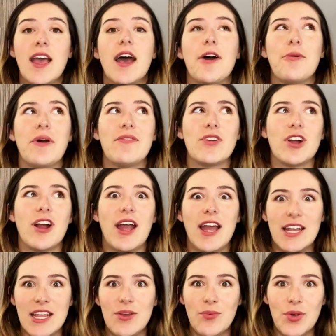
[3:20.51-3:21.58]
However,
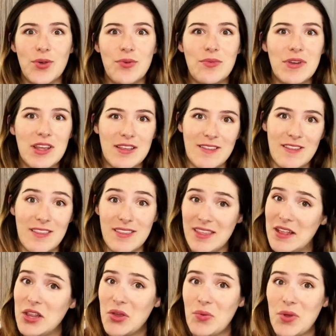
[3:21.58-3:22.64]
any wound is
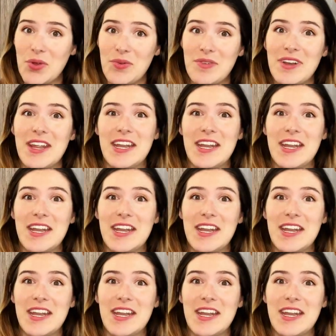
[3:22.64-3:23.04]
still a wound,